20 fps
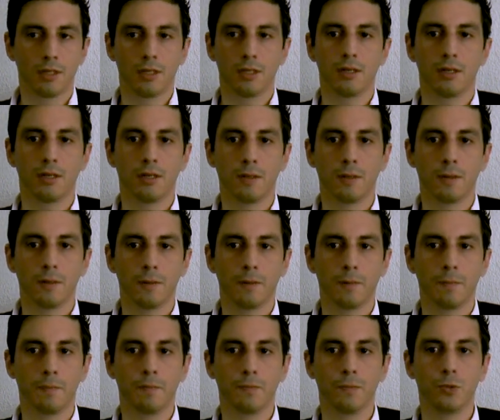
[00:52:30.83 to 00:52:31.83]

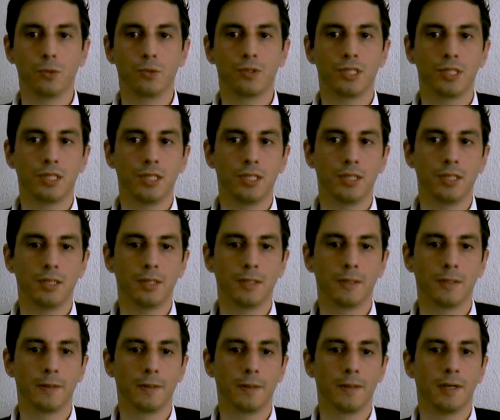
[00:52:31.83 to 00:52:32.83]
Uh, you see
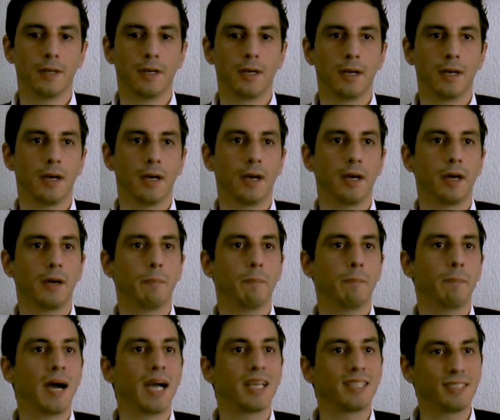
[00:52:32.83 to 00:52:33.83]
uh, a
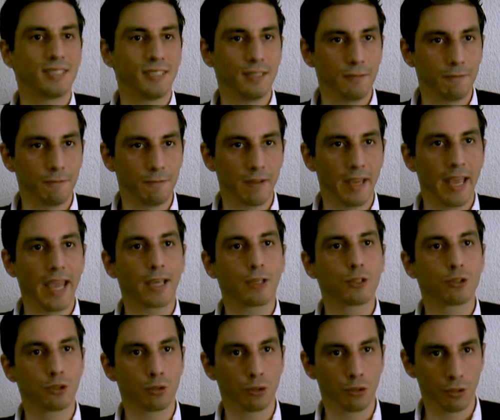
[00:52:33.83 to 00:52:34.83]
massive
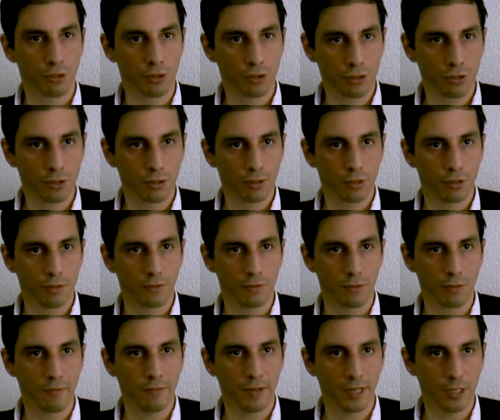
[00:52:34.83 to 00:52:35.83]
exodus
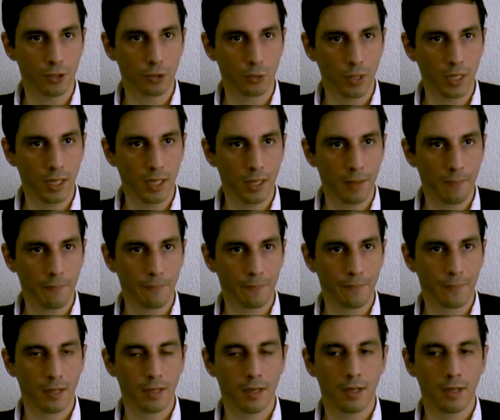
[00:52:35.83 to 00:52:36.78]
from Venezuela.